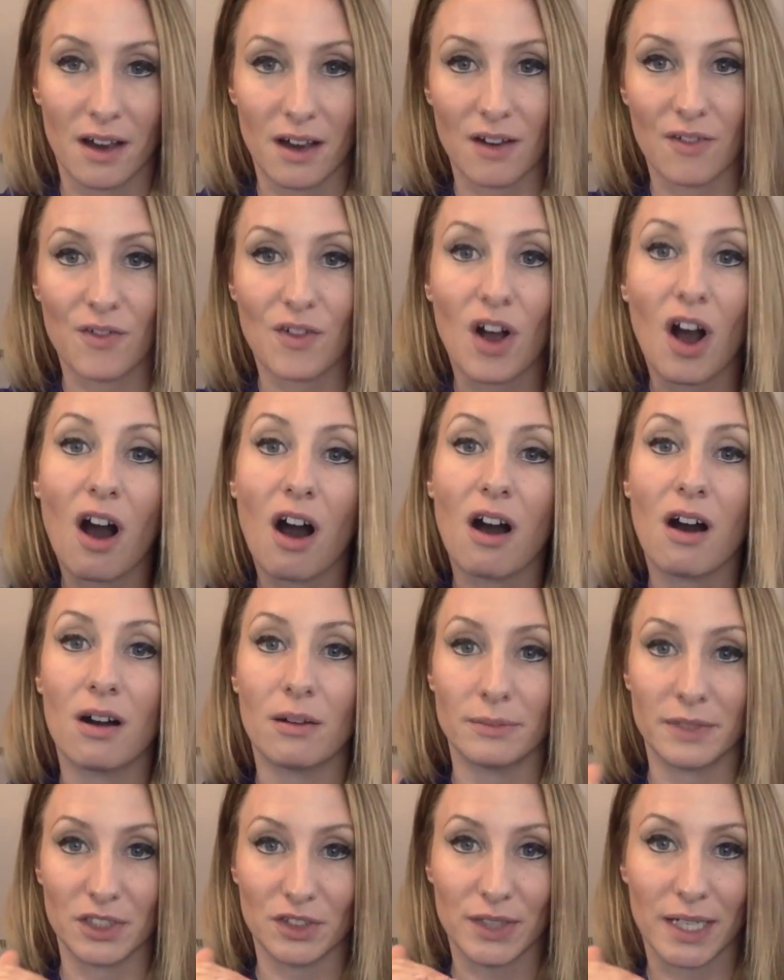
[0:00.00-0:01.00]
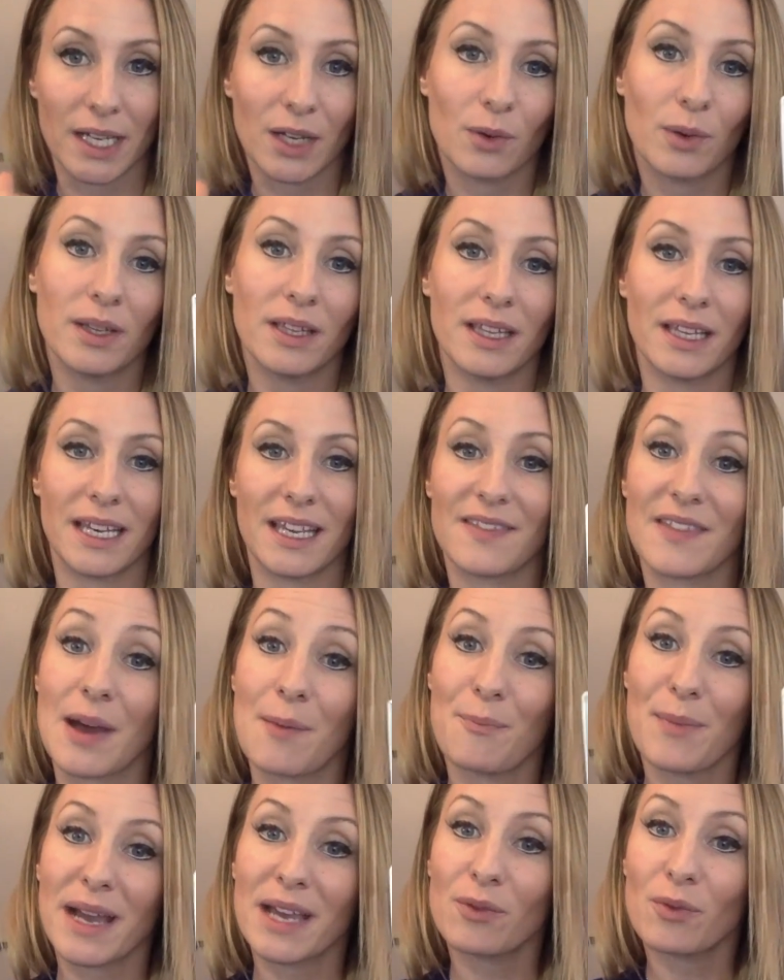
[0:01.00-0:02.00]
of calm and tranquility, and
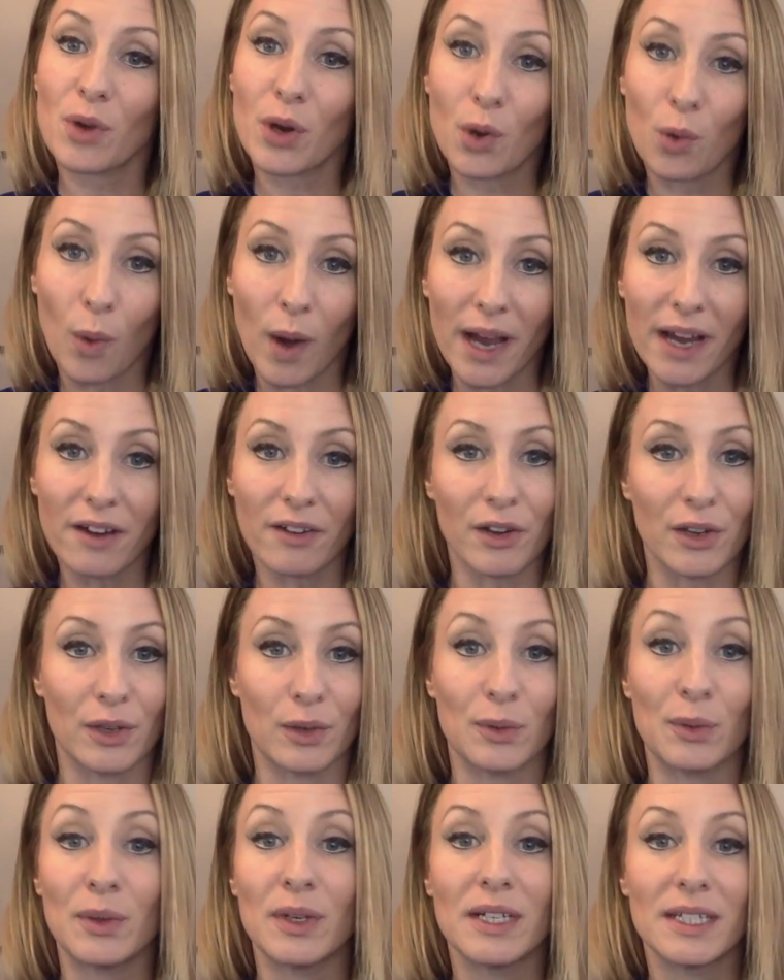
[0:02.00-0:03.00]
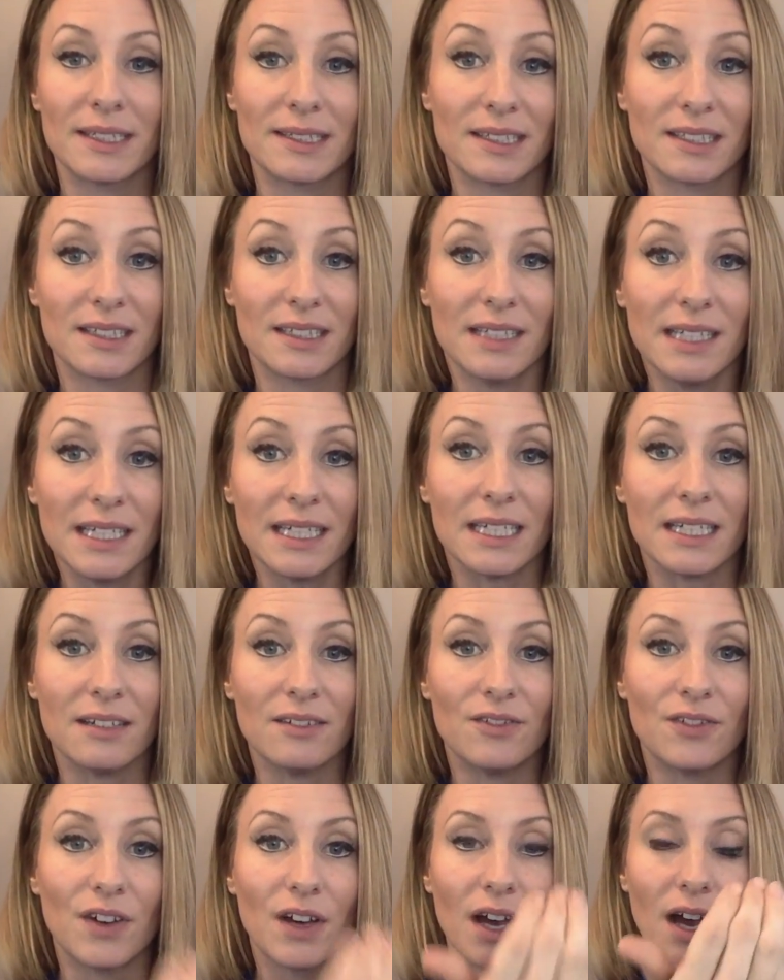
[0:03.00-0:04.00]
that might require you to
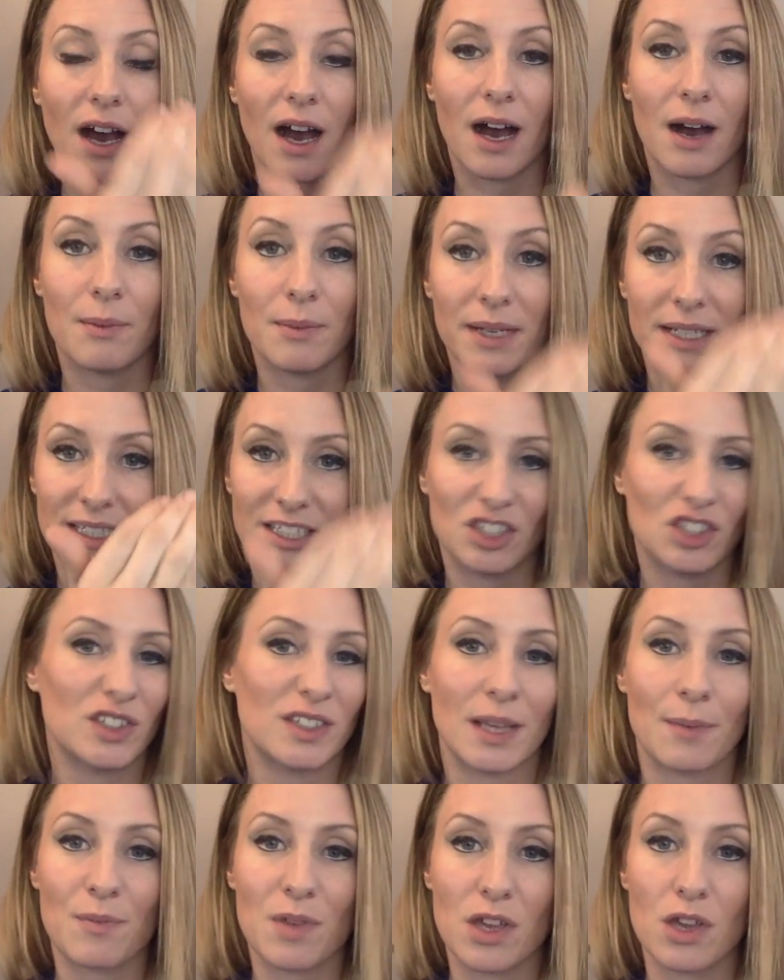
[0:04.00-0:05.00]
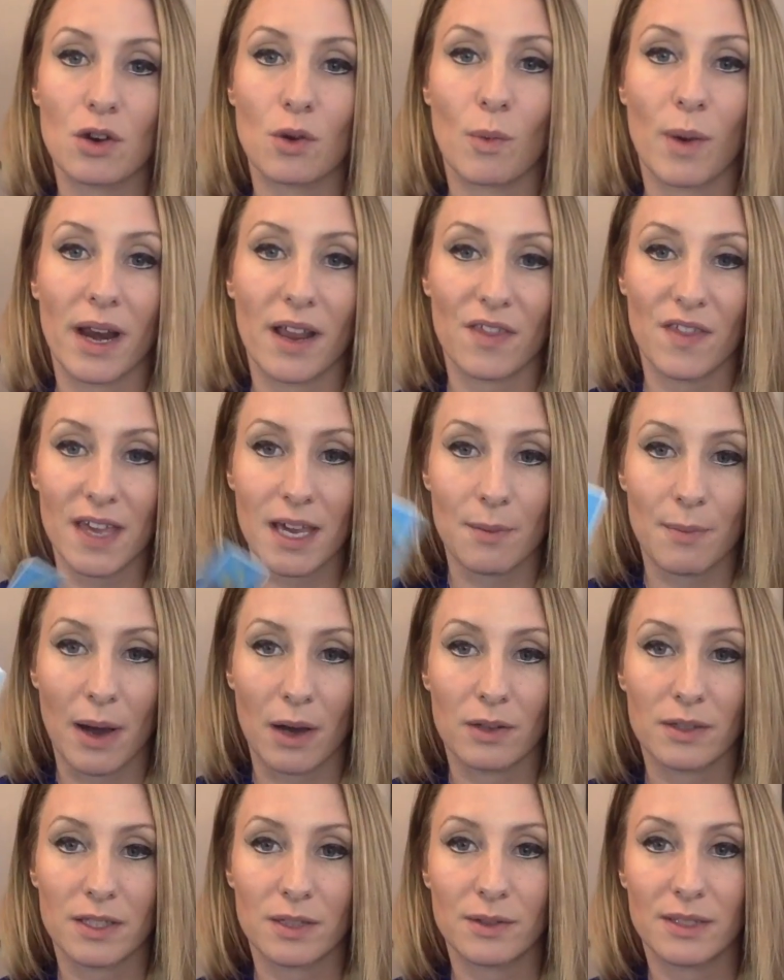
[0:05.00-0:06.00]
leave. Um, and it's just something you don't want to think
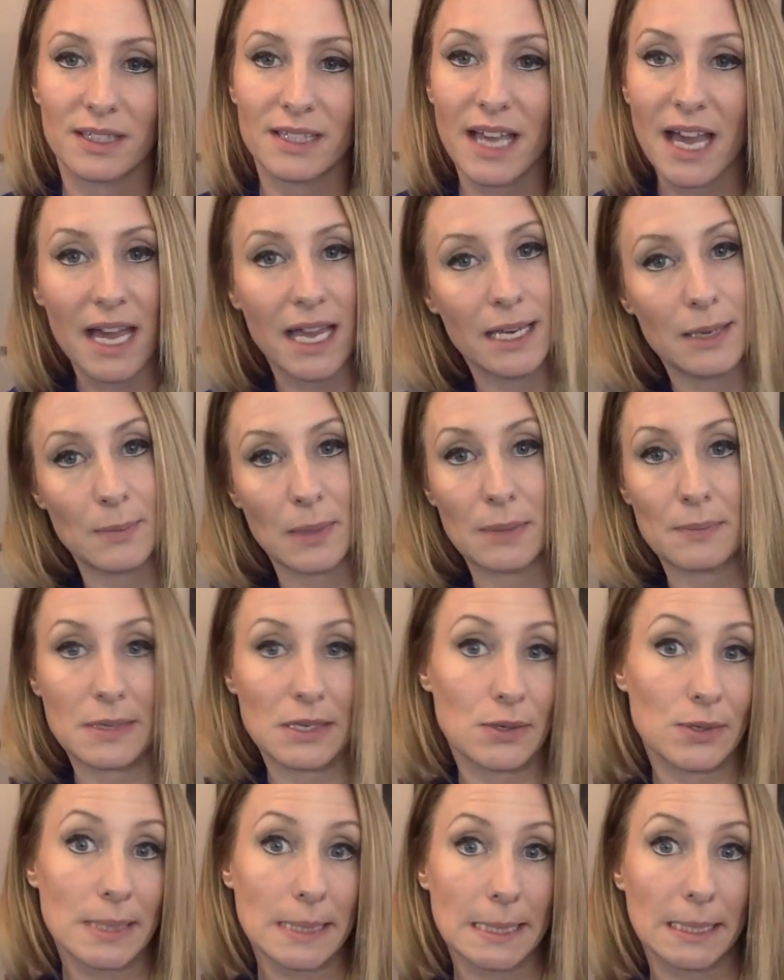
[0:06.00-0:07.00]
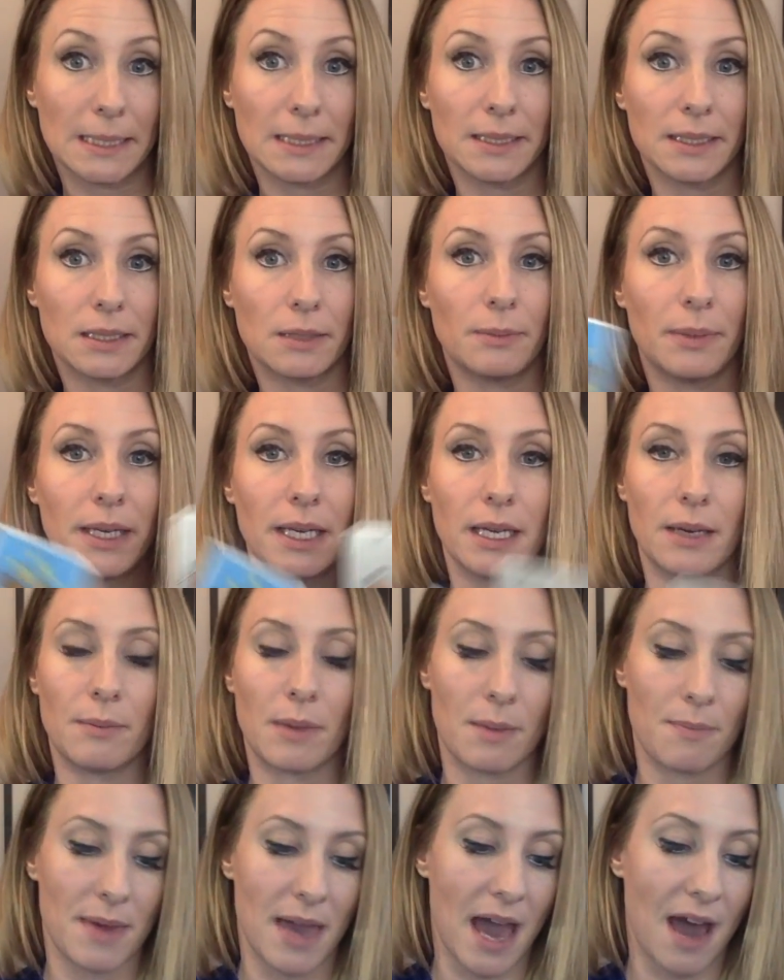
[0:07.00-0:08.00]
about. So instead, you might be drinking a little bit,
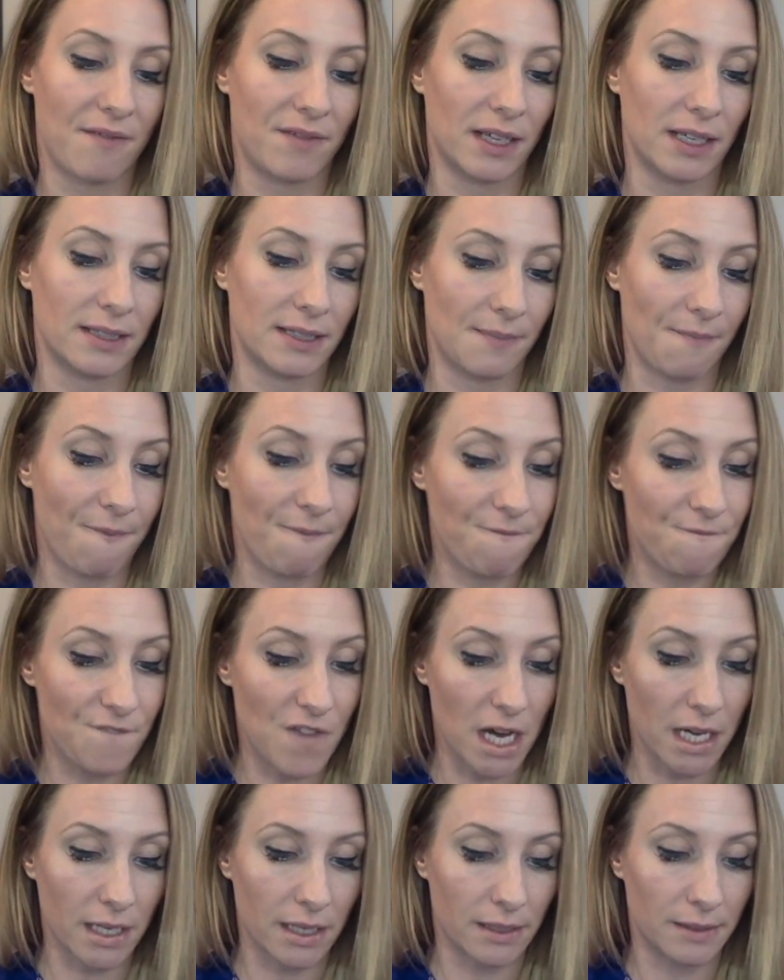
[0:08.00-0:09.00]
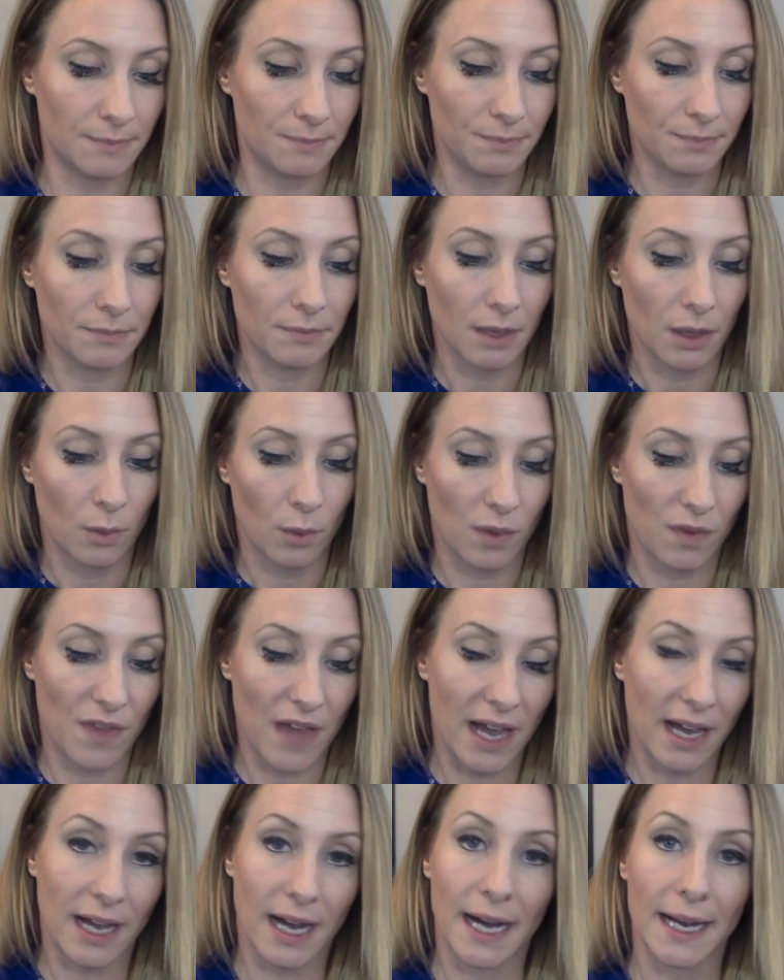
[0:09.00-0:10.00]
might be having some fun with
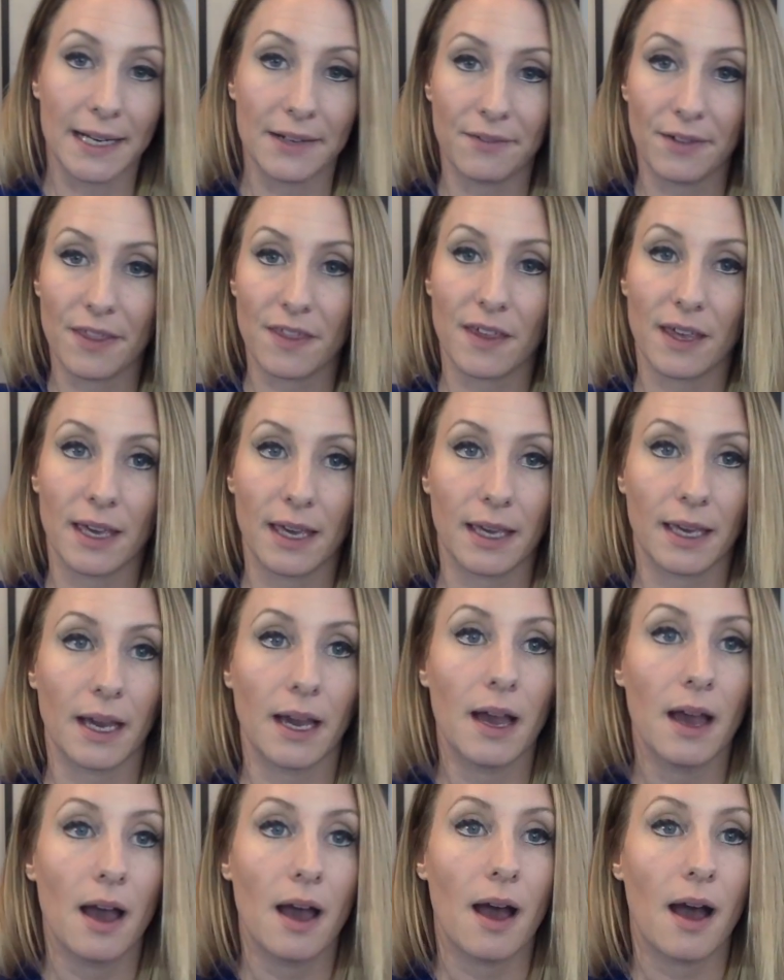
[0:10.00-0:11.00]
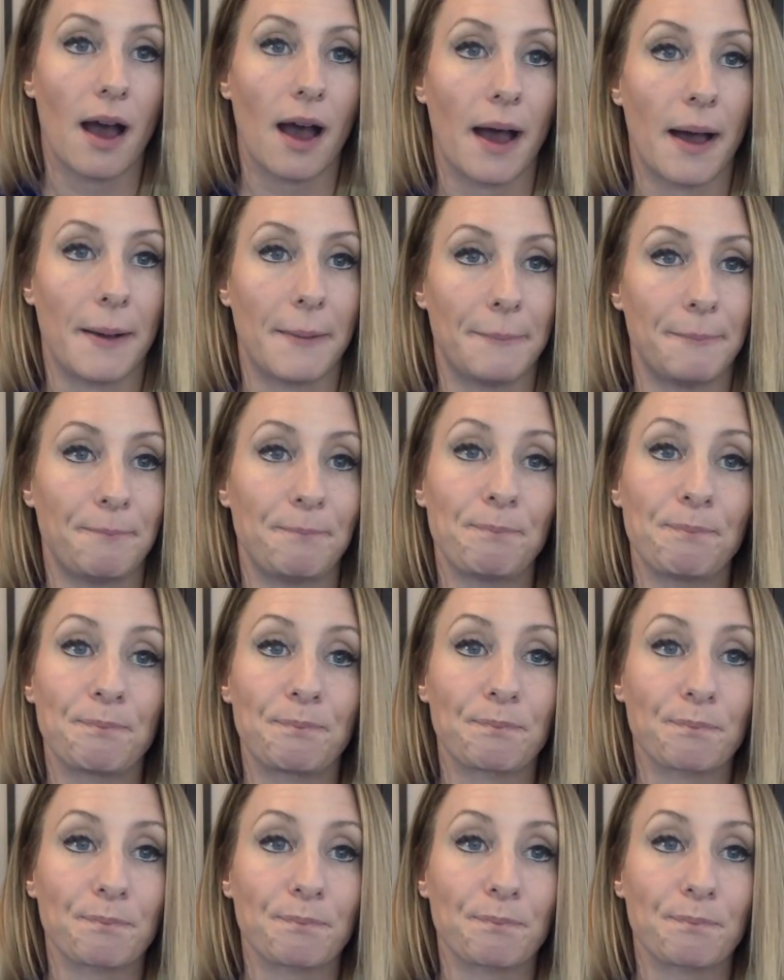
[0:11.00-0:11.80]
that kind of a thing. Um,